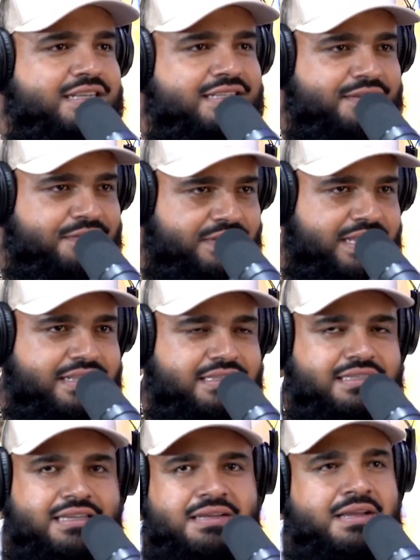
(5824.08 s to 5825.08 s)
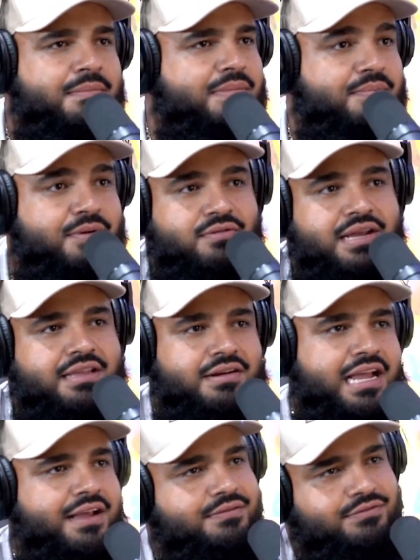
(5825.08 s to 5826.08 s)
of Vince. Yeah. People would rather
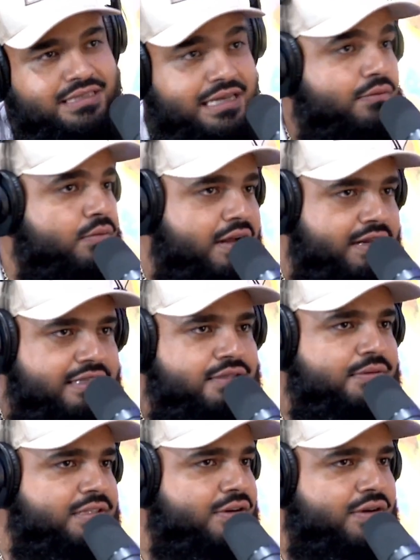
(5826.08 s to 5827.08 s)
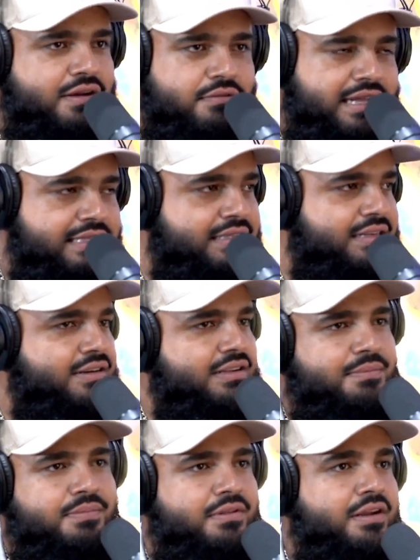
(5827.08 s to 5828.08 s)
have Seth Rollins, who was a great wrestler.
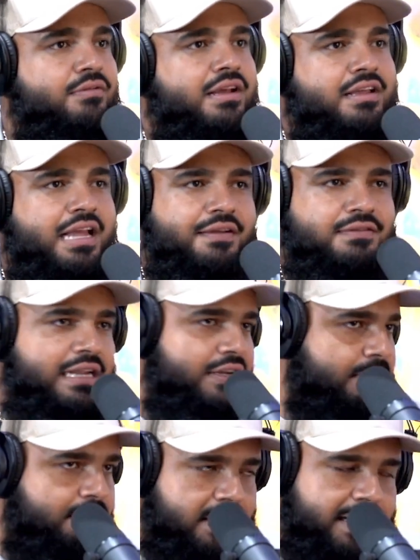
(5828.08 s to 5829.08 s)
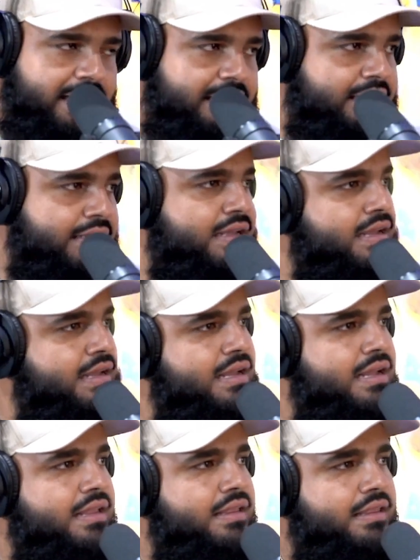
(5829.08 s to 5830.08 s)
They'd rather have Daniel Bryan.
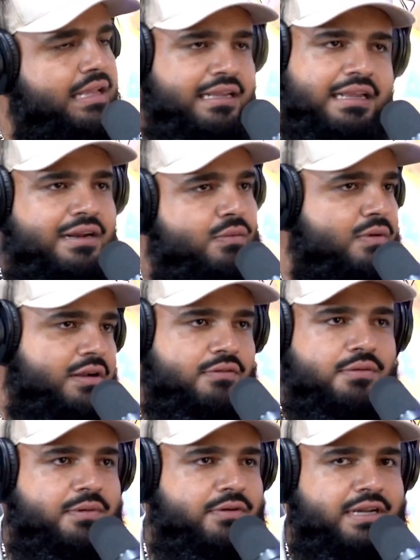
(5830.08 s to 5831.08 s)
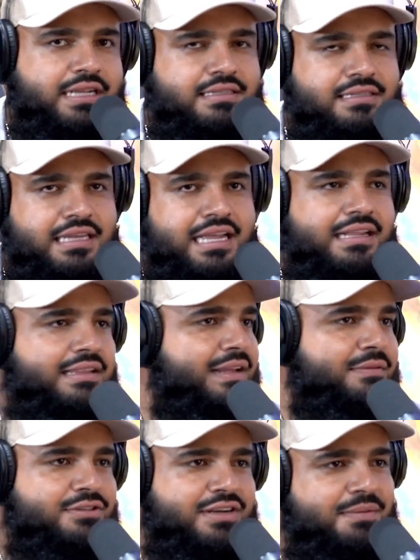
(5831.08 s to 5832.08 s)
They didn't want Roman Reigns, and they
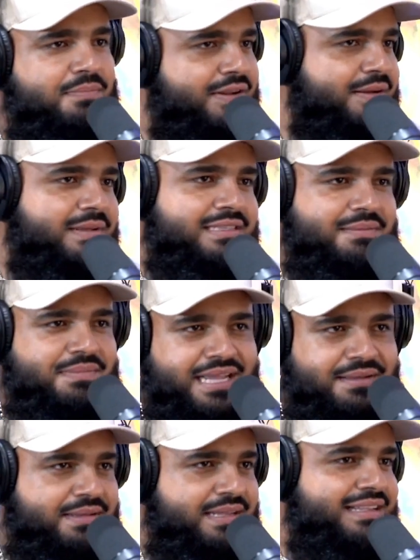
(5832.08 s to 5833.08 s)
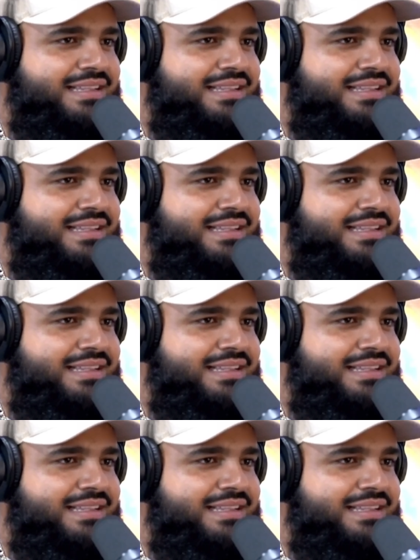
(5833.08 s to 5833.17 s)
were trying to put him as the baby